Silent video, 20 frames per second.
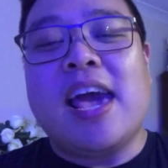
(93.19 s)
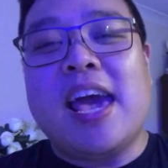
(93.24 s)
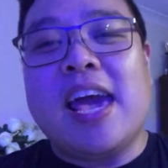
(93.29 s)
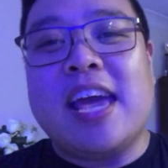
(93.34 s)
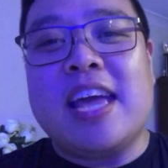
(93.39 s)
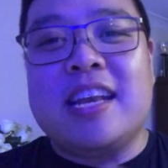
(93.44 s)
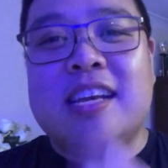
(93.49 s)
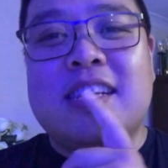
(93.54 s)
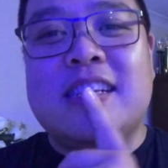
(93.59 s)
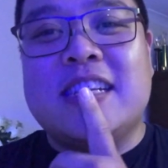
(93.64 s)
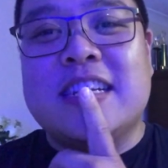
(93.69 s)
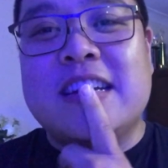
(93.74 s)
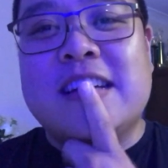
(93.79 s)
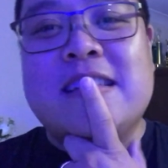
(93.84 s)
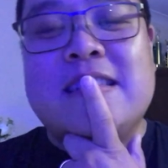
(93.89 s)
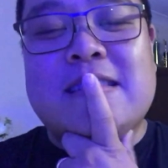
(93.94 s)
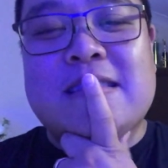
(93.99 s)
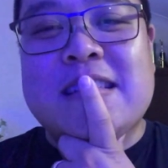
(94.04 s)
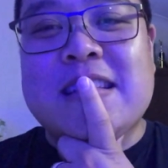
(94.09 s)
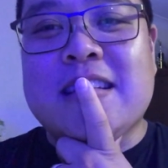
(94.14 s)
And
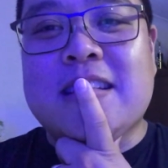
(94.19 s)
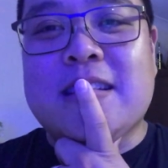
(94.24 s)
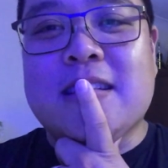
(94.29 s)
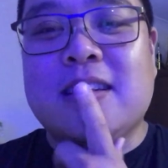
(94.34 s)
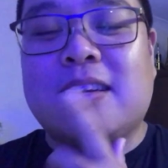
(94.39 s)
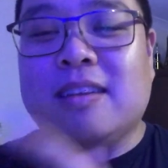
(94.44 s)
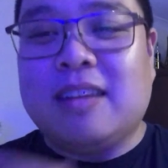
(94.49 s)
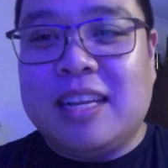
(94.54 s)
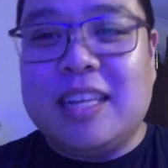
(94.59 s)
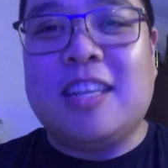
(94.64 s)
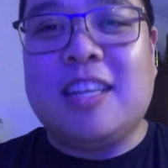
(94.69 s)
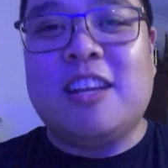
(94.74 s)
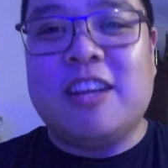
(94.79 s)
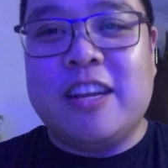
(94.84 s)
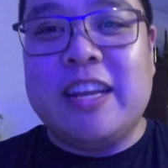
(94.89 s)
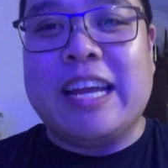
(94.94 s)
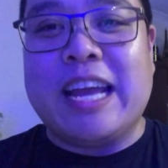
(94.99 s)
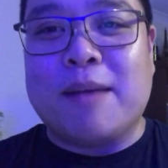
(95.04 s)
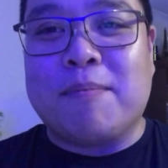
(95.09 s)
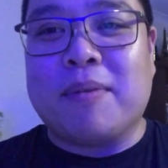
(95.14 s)
uh, let's, let's learn
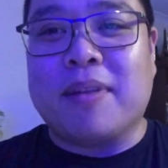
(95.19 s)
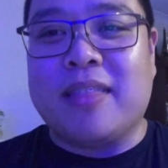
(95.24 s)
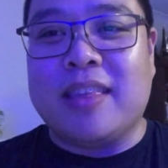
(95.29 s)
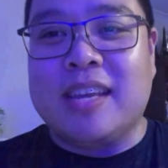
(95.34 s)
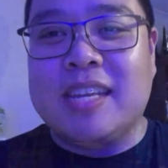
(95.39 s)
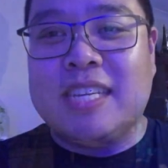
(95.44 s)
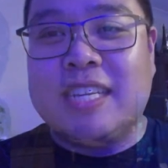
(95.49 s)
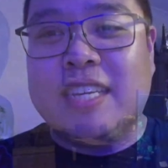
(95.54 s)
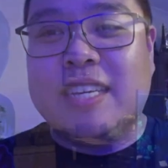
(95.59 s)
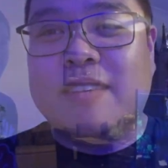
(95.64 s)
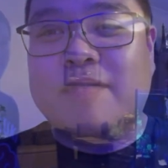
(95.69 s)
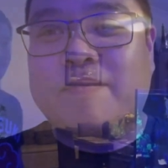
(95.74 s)
a couple of things here.